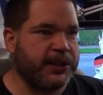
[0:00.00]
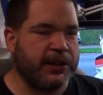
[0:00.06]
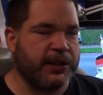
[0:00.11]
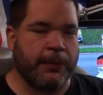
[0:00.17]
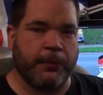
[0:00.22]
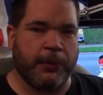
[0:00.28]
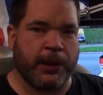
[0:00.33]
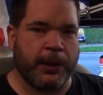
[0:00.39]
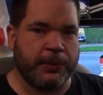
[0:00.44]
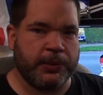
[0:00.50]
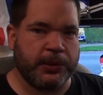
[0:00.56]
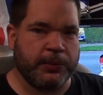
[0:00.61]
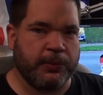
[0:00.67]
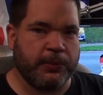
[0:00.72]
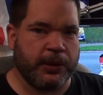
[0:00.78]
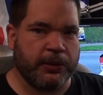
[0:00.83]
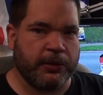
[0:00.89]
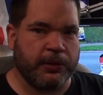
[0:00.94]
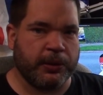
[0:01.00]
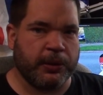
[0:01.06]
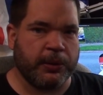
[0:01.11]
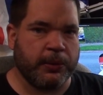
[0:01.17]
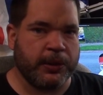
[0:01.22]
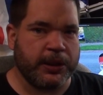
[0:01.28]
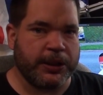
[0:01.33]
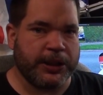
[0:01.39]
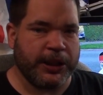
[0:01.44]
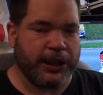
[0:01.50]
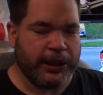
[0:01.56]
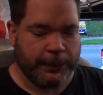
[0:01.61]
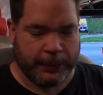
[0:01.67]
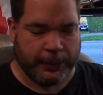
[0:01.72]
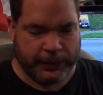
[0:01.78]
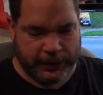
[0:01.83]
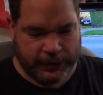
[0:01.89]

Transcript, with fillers: somewhere, which is why I got it quite cheap.